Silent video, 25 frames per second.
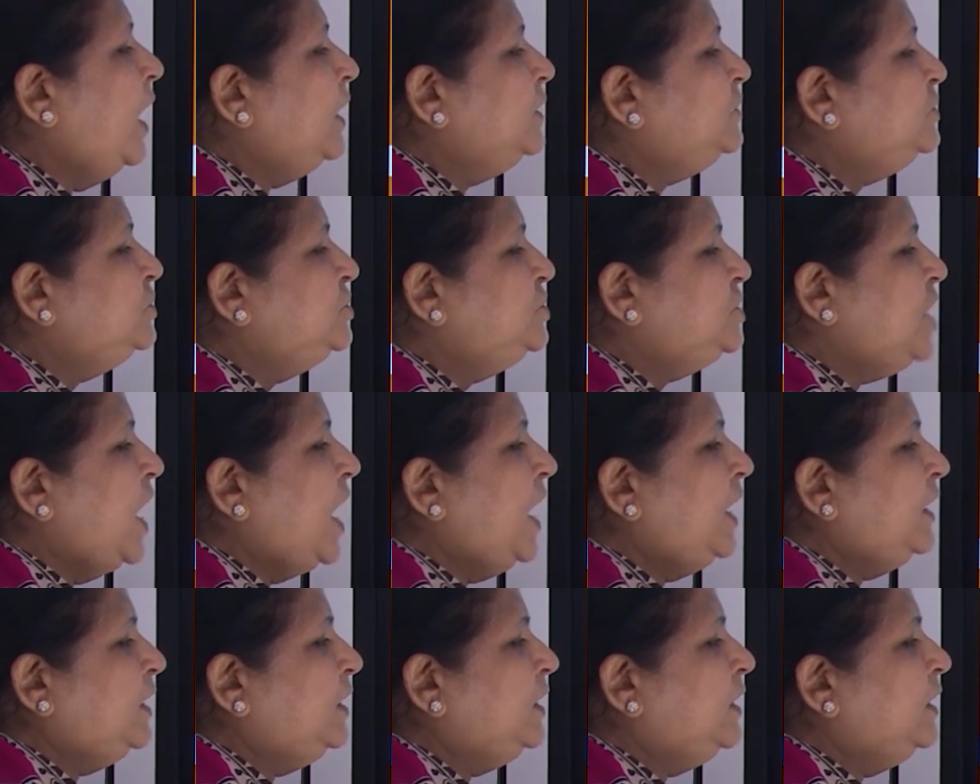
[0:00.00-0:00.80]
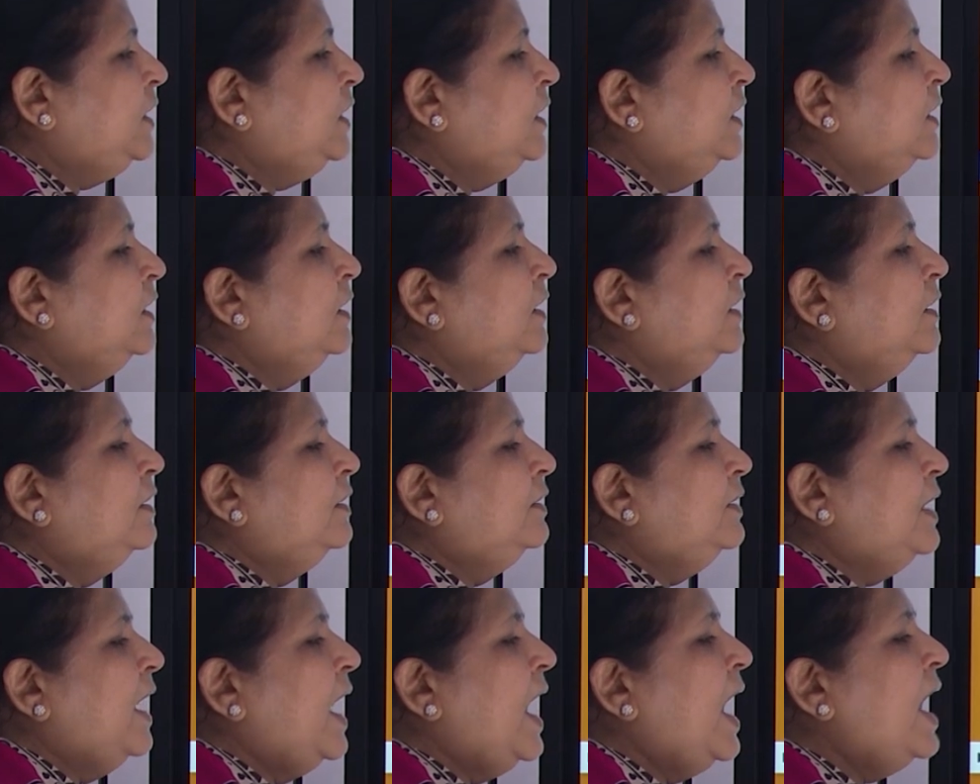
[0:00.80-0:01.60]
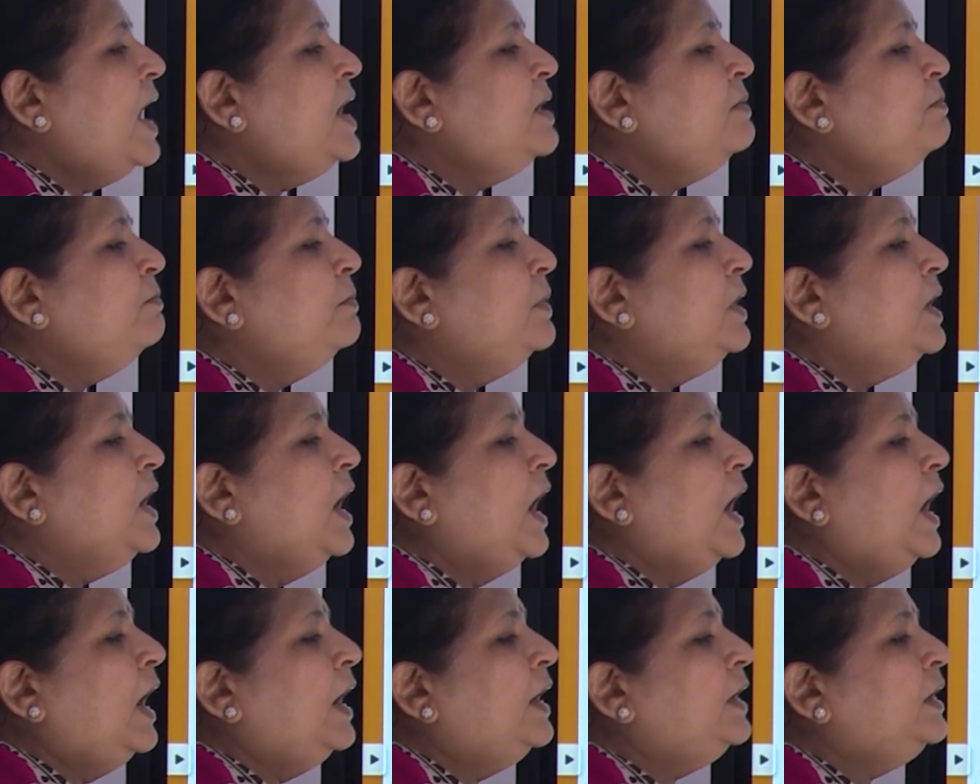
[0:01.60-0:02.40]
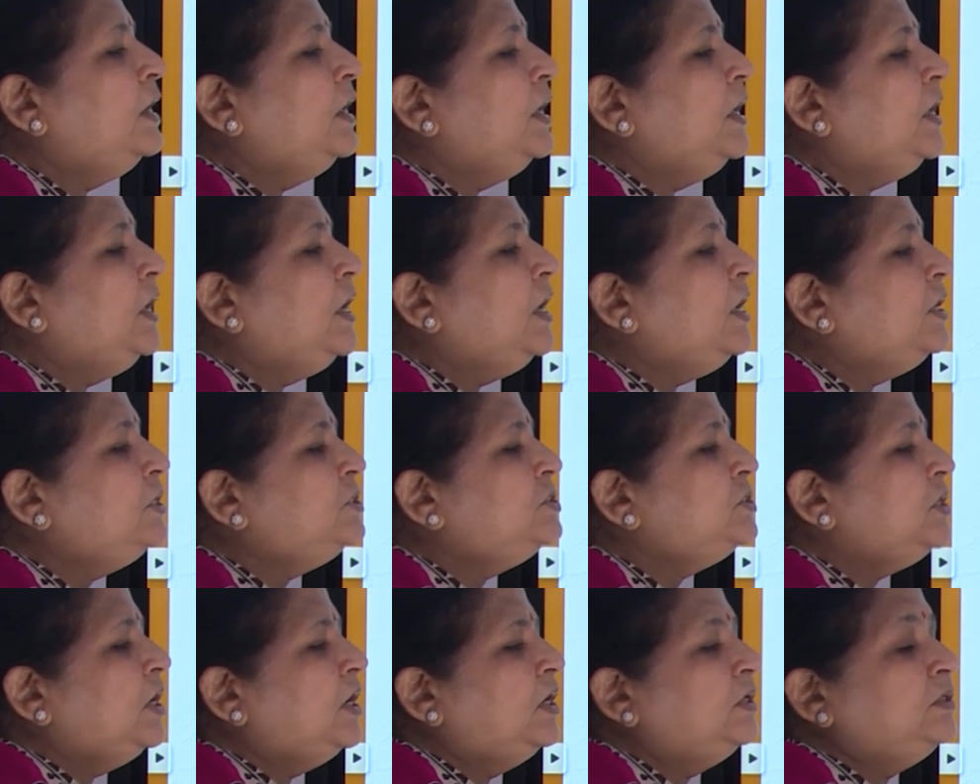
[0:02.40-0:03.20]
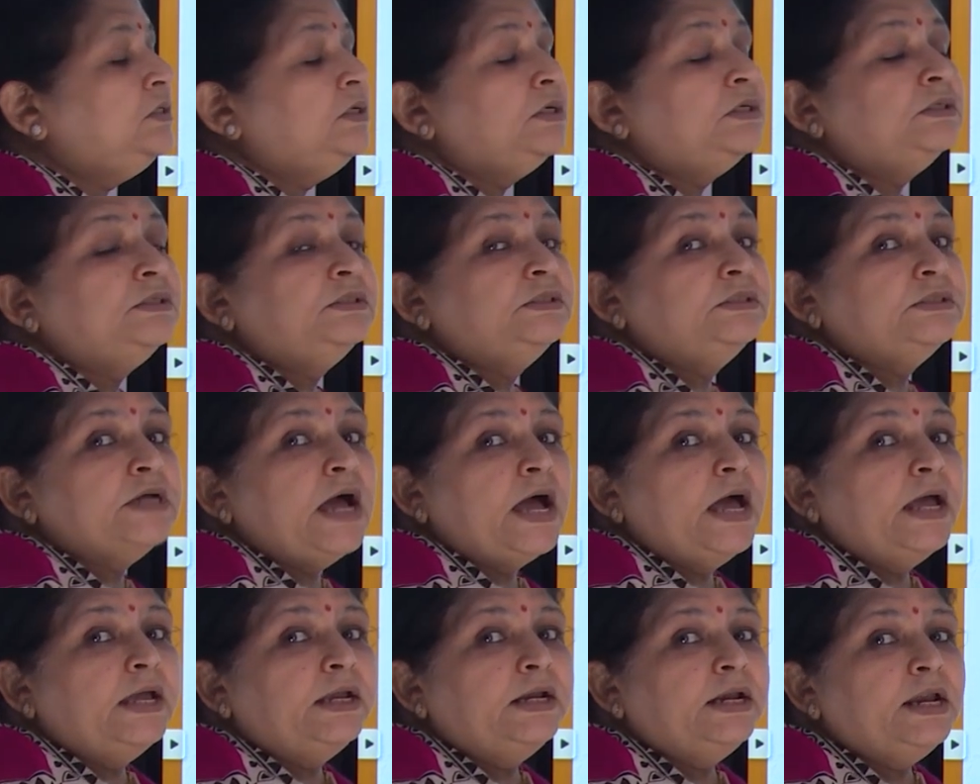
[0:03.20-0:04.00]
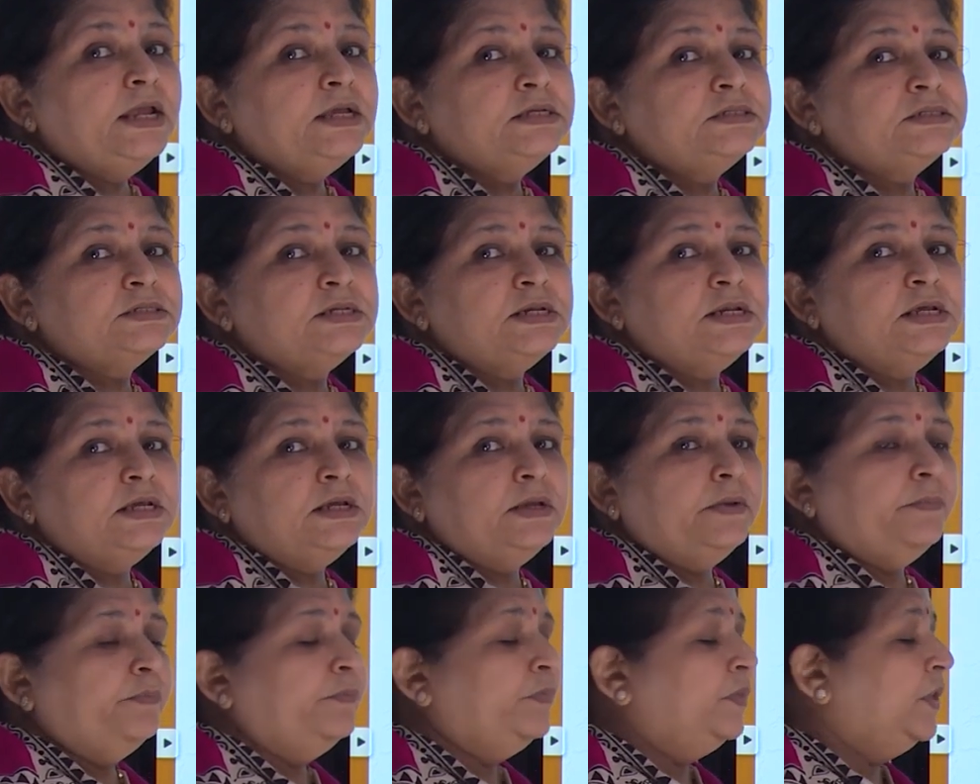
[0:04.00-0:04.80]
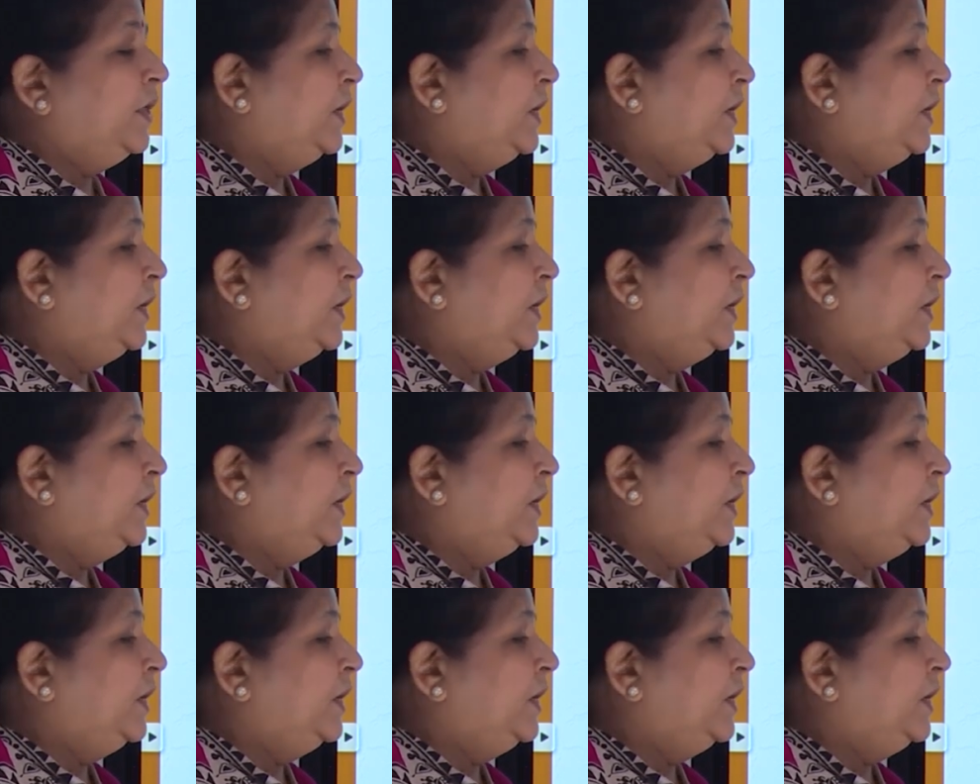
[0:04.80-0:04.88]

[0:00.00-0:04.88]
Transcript: and Jerry ran behind each other tirelessly.